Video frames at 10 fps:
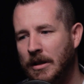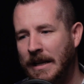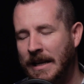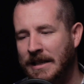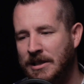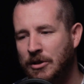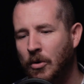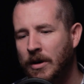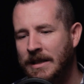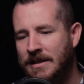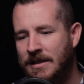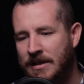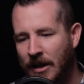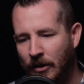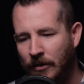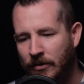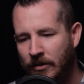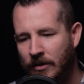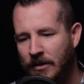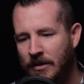a story
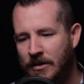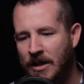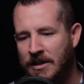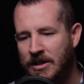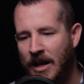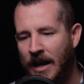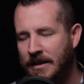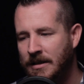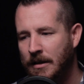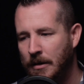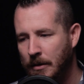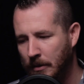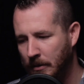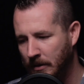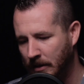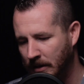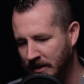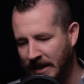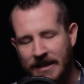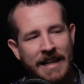itself does not
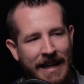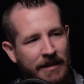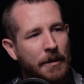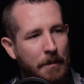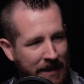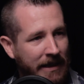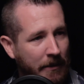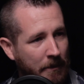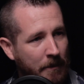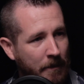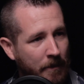dictate the medium.